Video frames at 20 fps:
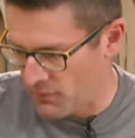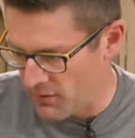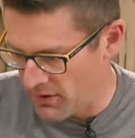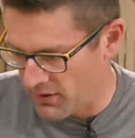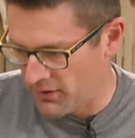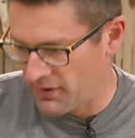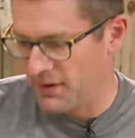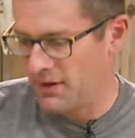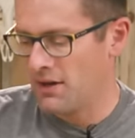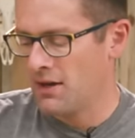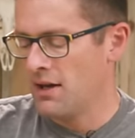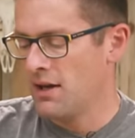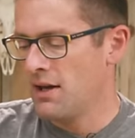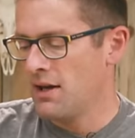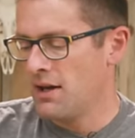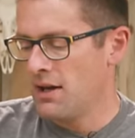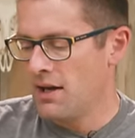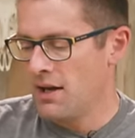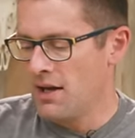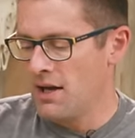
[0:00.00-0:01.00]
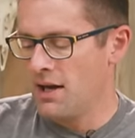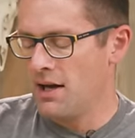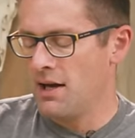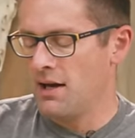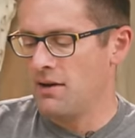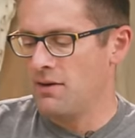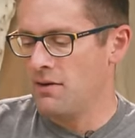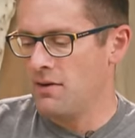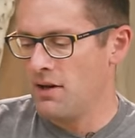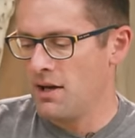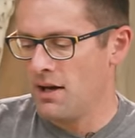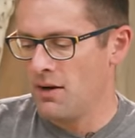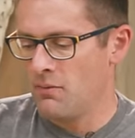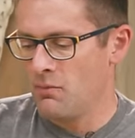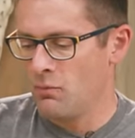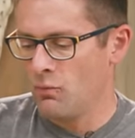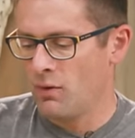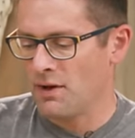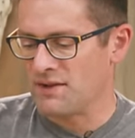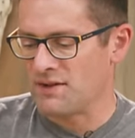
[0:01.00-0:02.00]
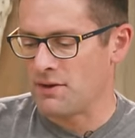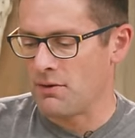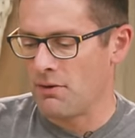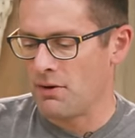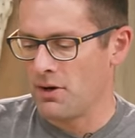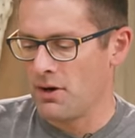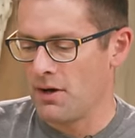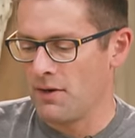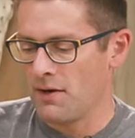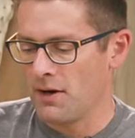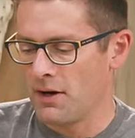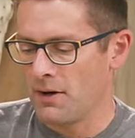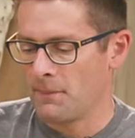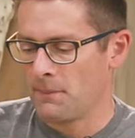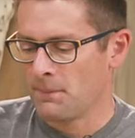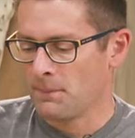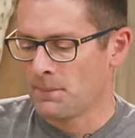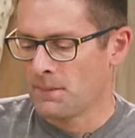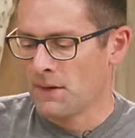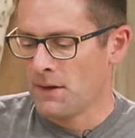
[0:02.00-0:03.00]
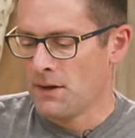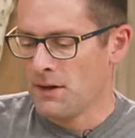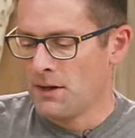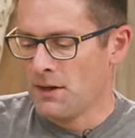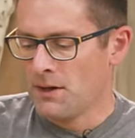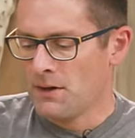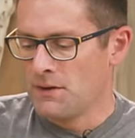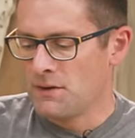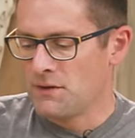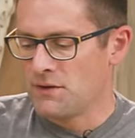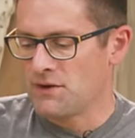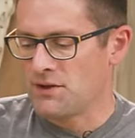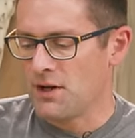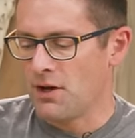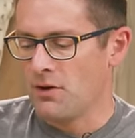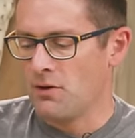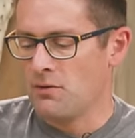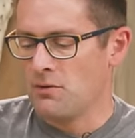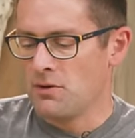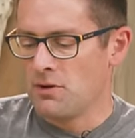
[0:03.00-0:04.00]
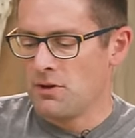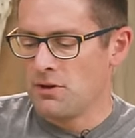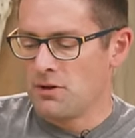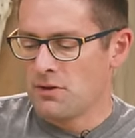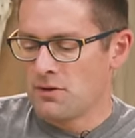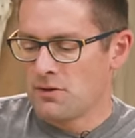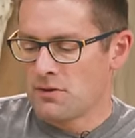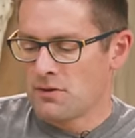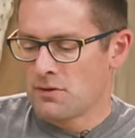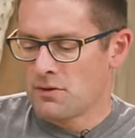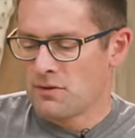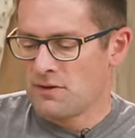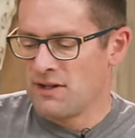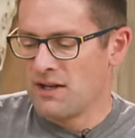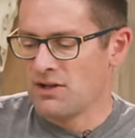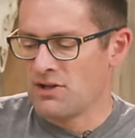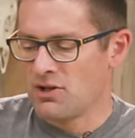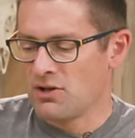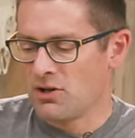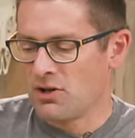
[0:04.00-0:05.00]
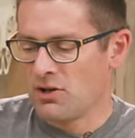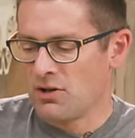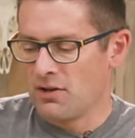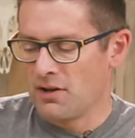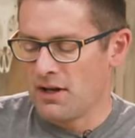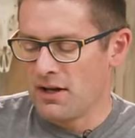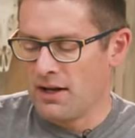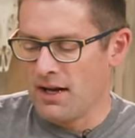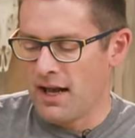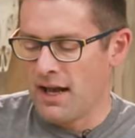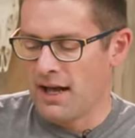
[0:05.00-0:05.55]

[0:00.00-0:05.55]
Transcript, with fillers: quickly and, and what's going on there. So digital and